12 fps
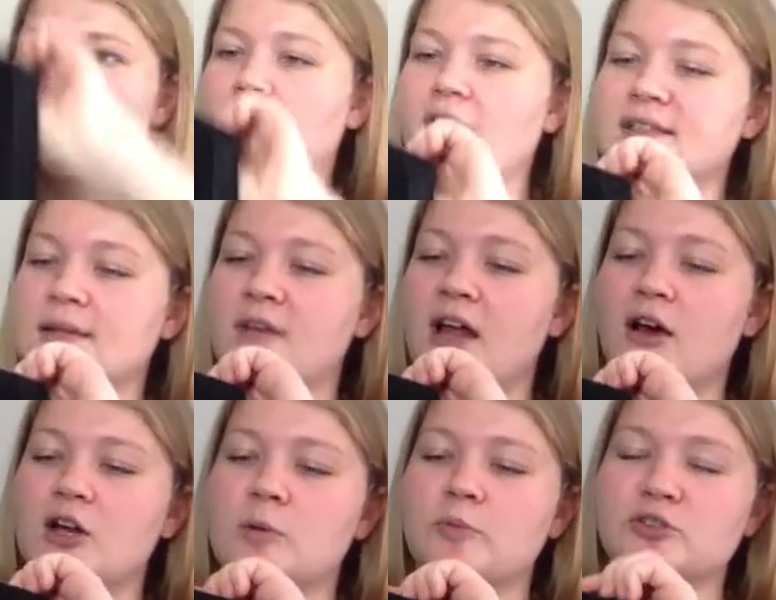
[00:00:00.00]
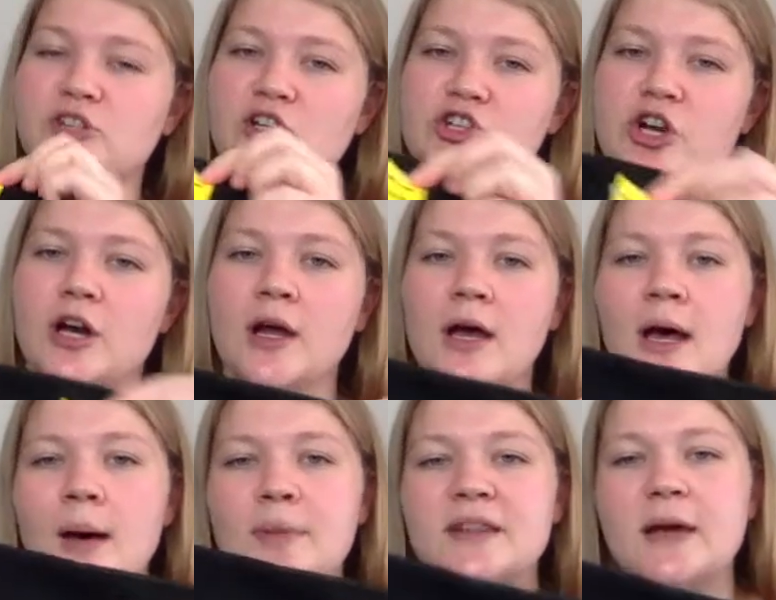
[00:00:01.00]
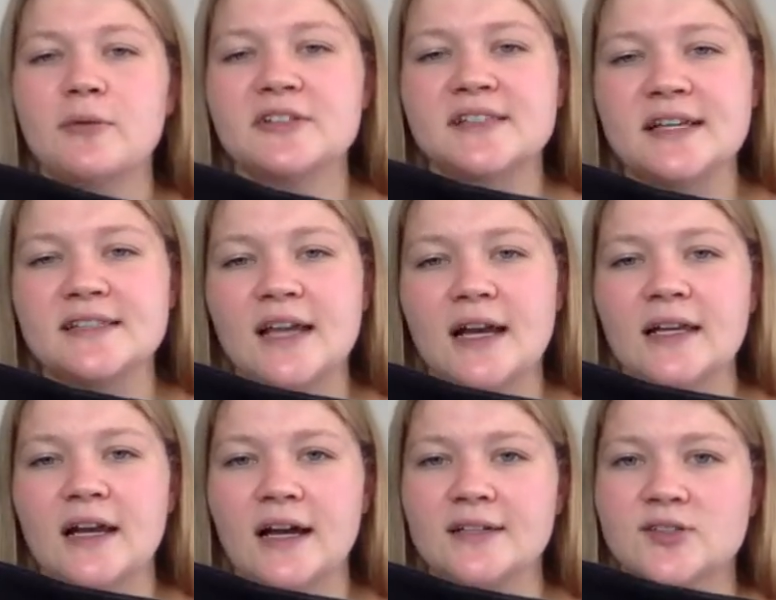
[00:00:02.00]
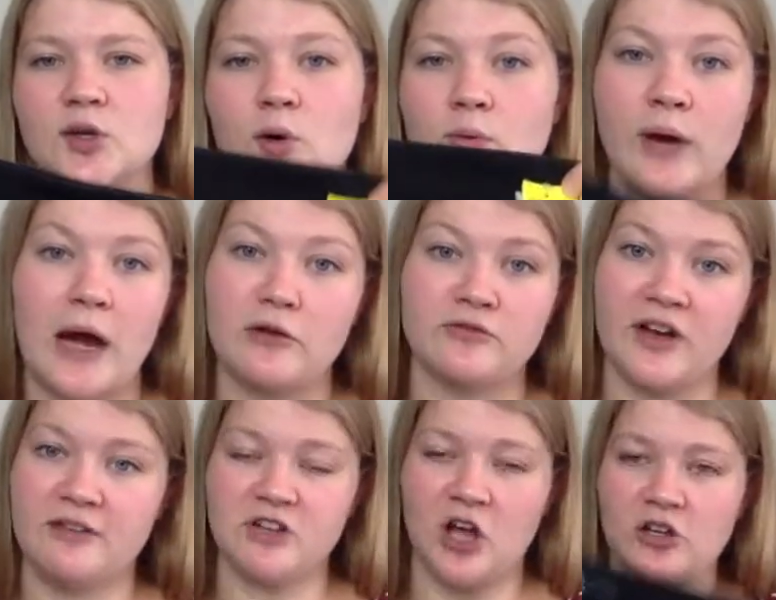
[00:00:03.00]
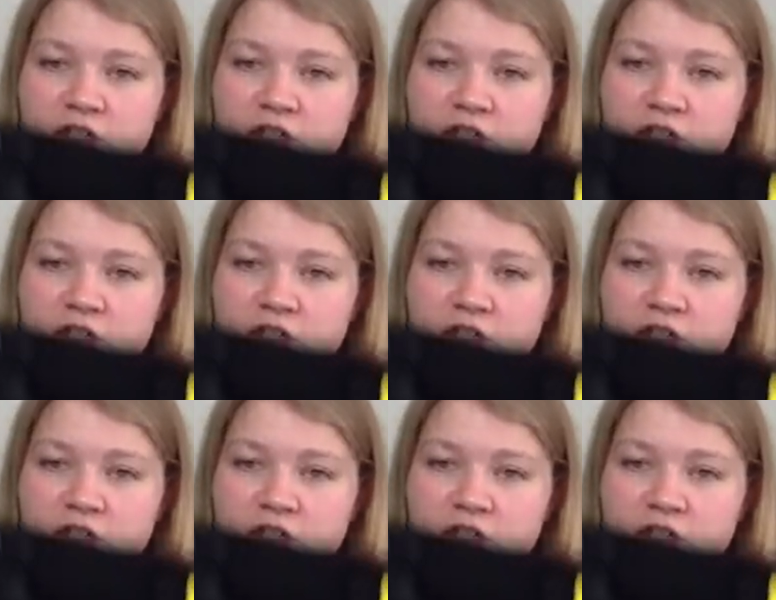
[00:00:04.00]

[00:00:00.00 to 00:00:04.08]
the rise. I'm not 100% sure. But they were $6.99, so around $5